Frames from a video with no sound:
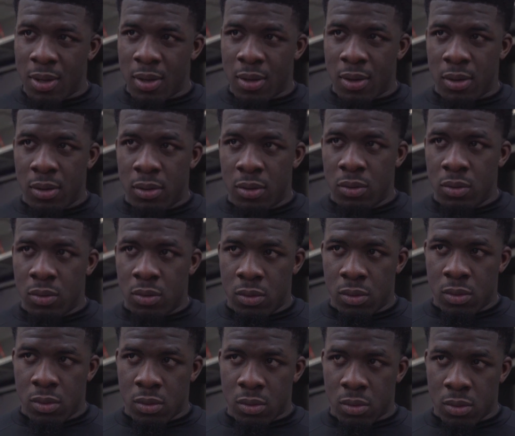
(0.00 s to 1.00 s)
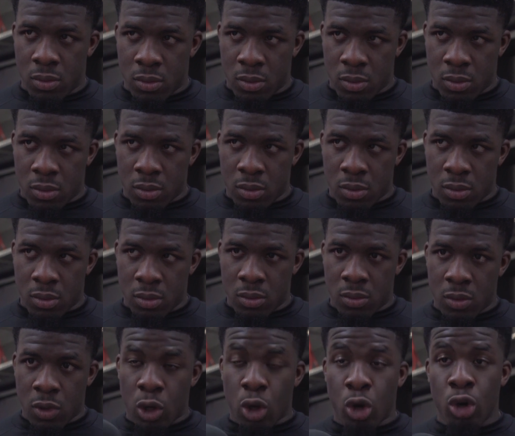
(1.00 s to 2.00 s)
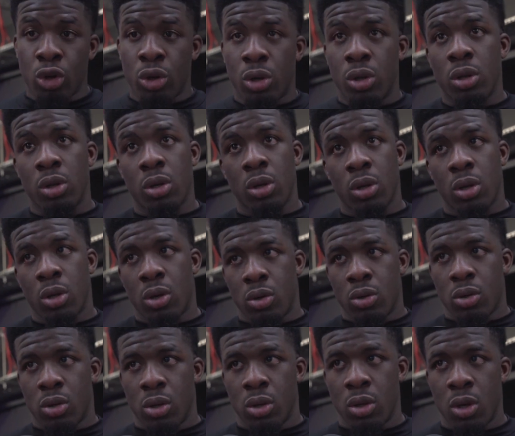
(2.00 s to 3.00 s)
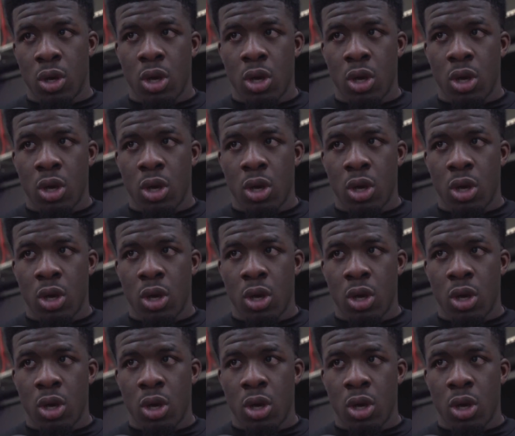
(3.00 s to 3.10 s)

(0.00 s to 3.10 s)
First title, how does it feel? Good, good.